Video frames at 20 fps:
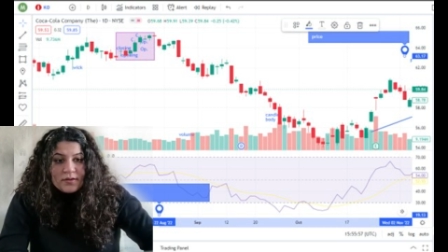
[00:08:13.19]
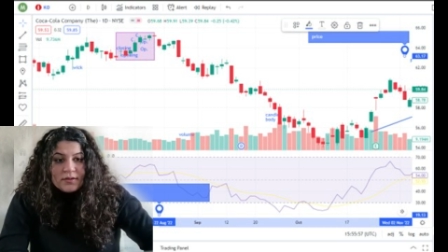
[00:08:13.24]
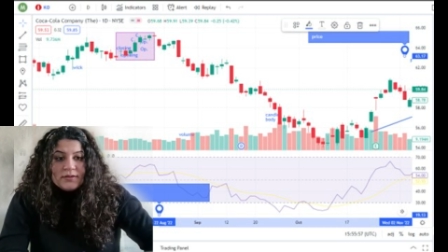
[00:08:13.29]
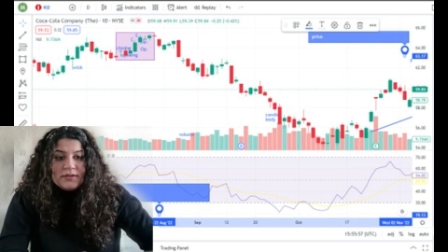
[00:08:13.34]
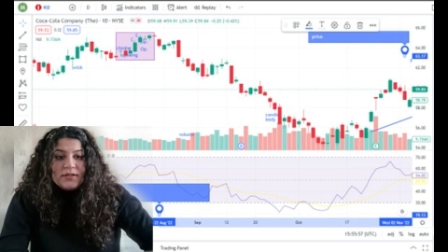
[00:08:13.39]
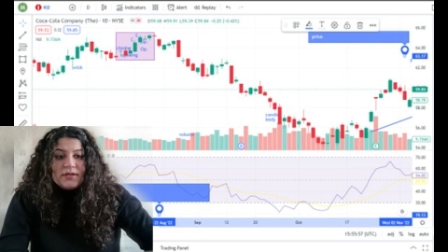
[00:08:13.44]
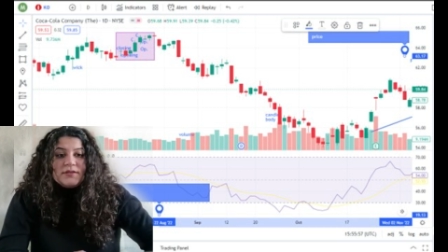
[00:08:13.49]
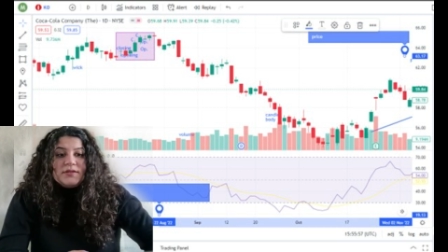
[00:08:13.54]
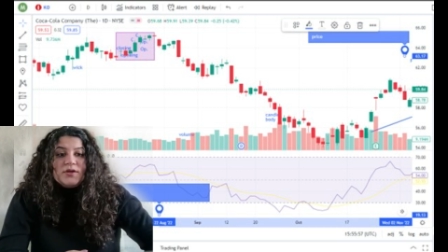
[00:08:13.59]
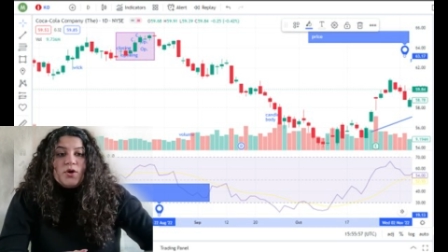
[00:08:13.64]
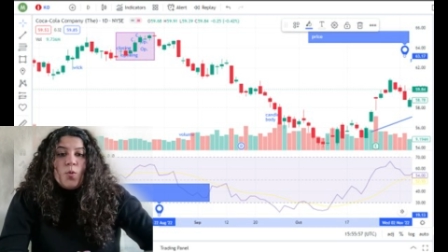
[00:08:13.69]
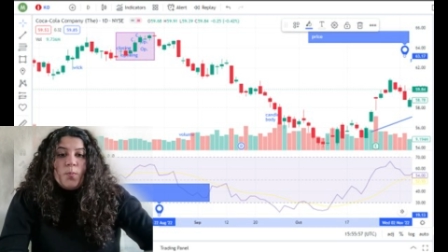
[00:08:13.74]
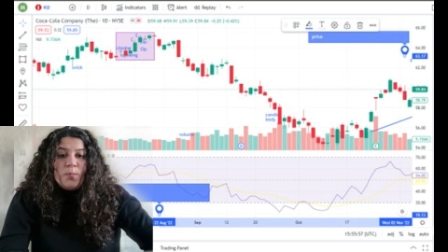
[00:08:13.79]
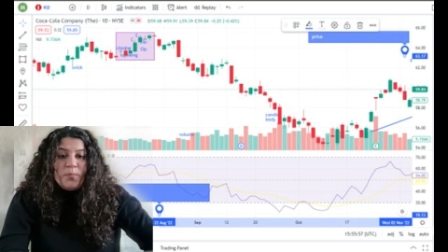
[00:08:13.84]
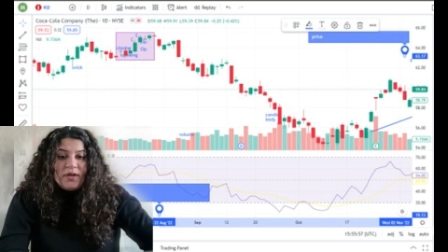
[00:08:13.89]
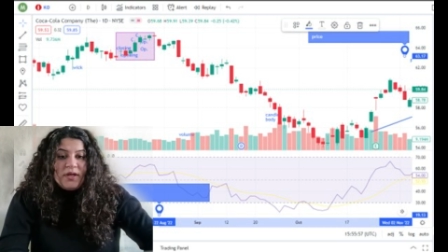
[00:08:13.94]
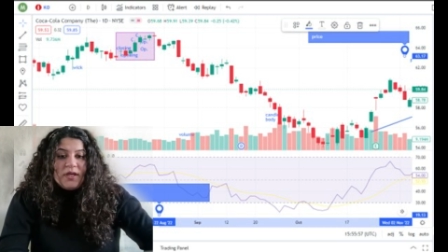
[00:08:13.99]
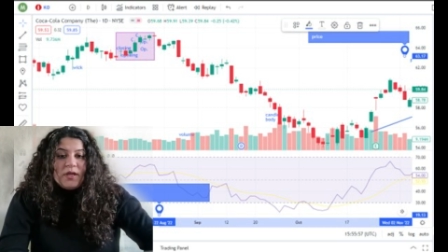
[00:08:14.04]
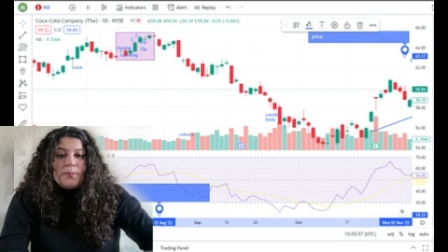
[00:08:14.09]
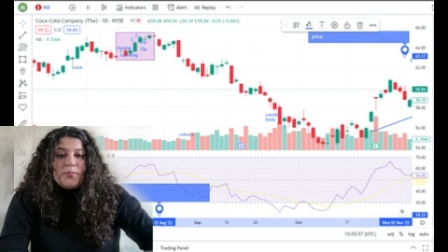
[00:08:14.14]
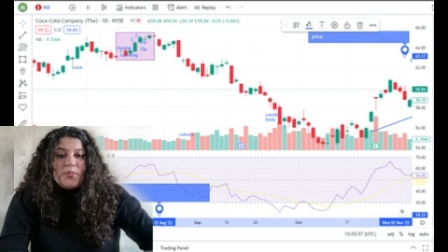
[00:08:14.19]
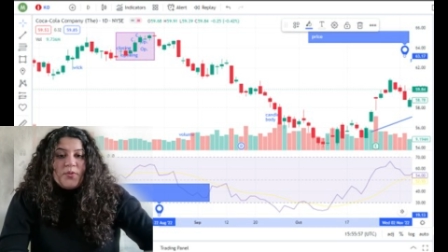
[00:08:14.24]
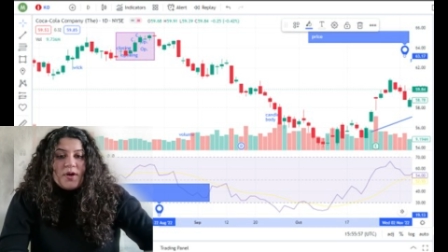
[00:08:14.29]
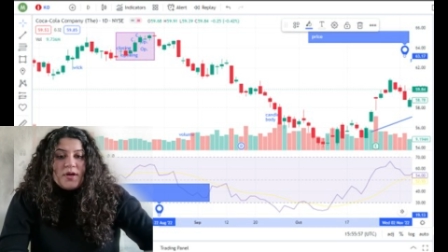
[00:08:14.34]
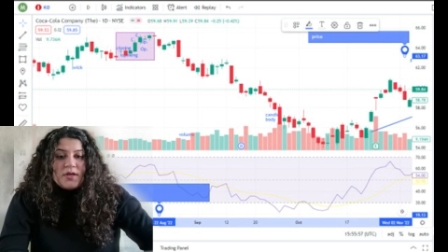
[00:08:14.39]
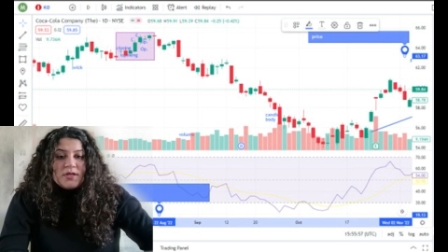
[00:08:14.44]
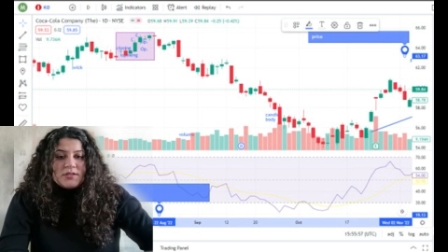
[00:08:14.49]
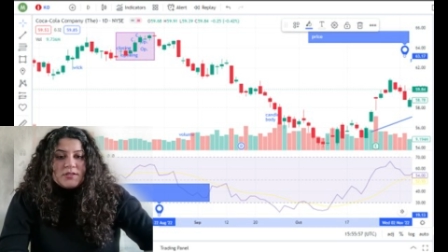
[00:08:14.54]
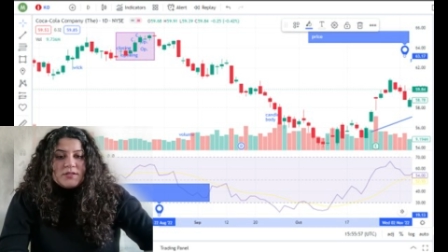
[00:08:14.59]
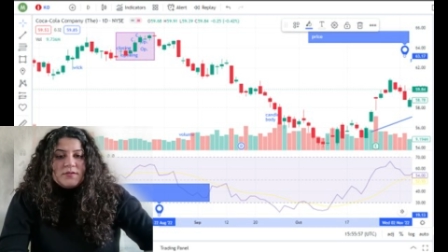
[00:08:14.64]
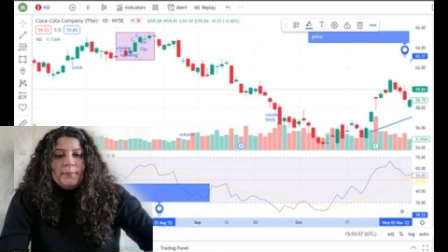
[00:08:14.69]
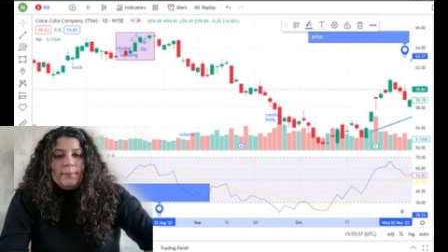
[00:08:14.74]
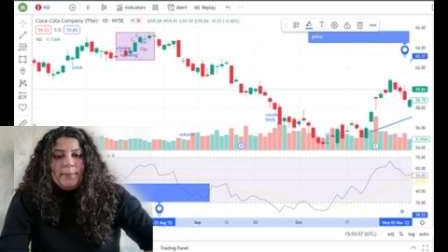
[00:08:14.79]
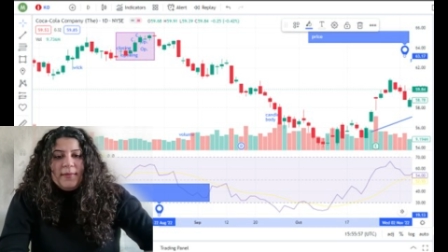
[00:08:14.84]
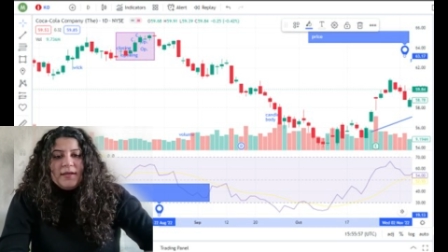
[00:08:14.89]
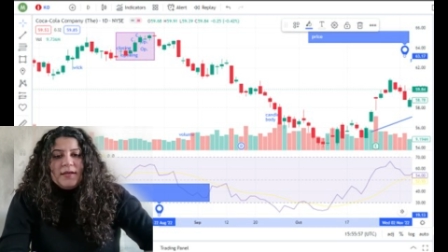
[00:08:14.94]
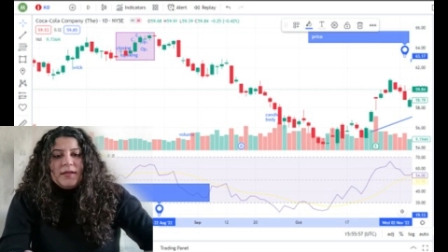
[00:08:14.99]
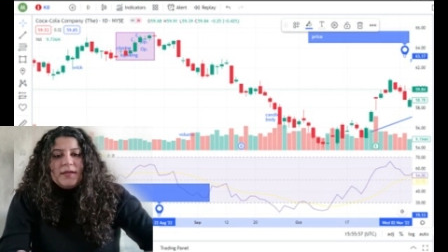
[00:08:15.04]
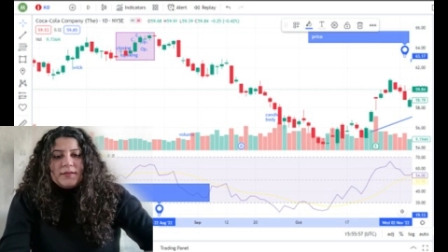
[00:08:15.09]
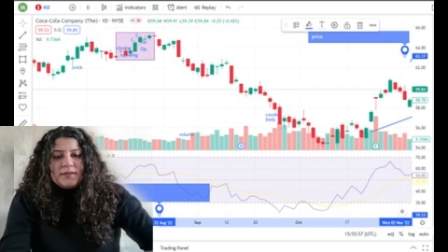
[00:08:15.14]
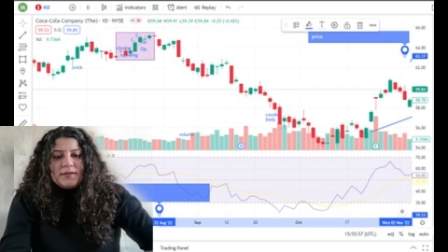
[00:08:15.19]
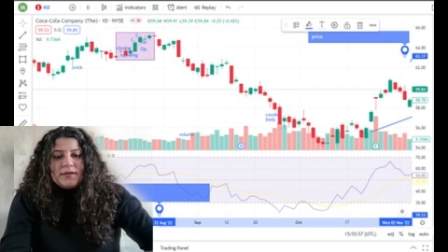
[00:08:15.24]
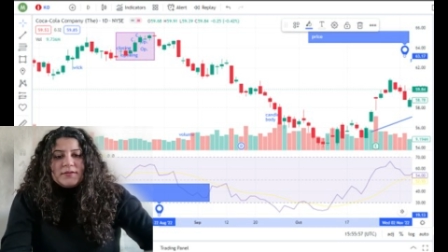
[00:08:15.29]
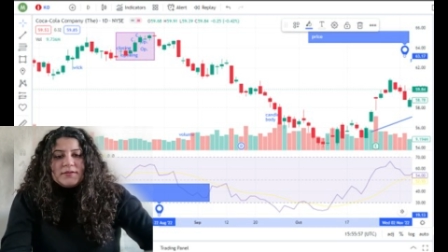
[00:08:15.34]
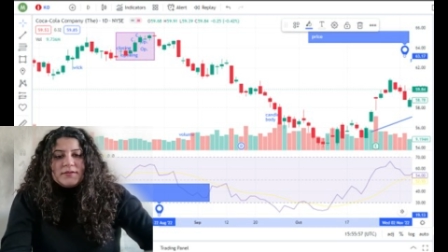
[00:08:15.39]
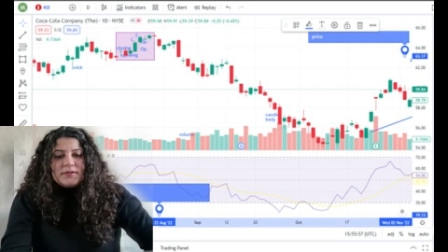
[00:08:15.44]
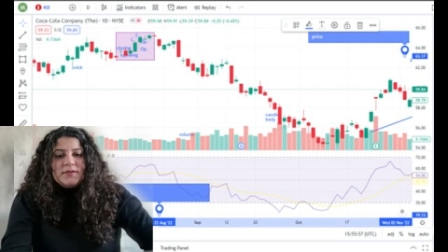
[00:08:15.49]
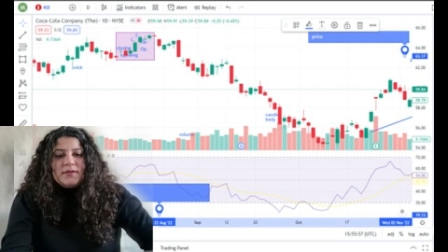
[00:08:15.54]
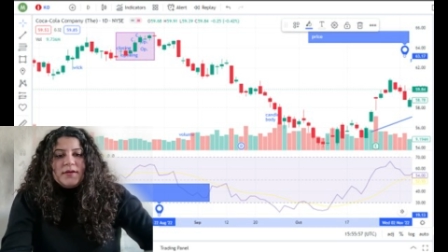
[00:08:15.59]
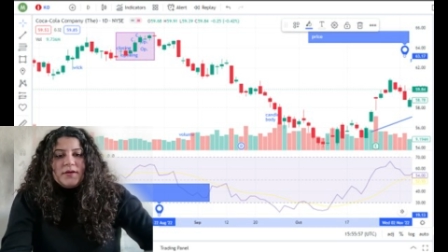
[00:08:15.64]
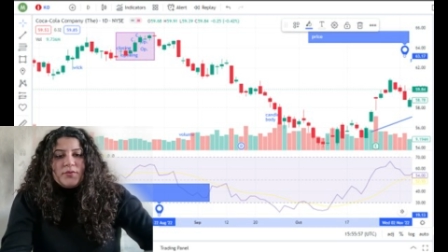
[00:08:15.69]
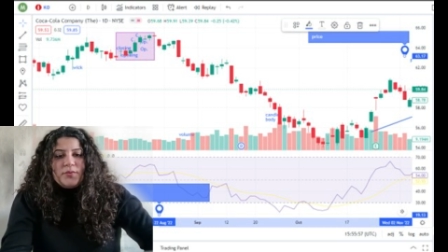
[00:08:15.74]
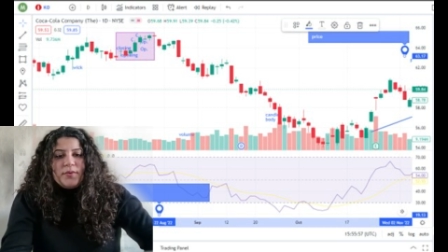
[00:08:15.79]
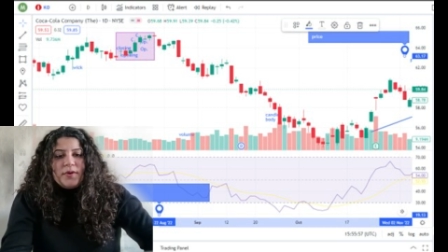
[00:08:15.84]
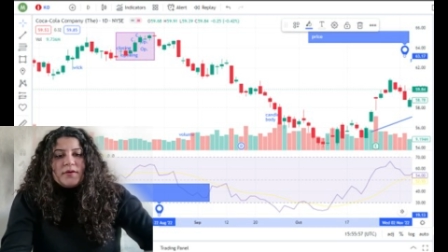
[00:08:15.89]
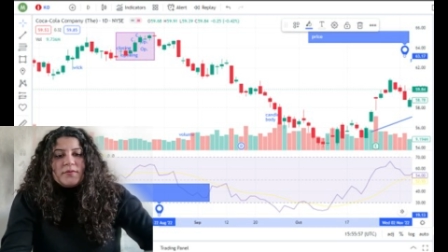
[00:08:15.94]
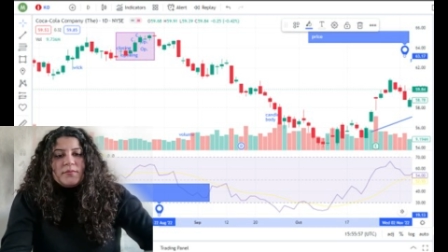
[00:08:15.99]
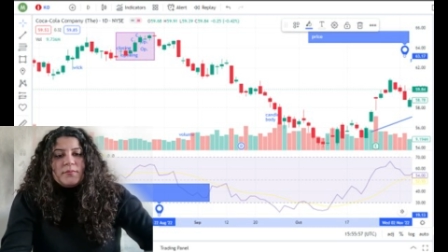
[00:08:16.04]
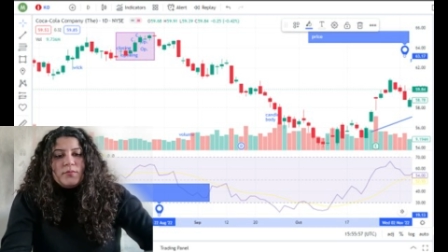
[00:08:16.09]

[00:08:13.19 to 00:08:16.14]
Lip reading: than the opening price, meaning that there were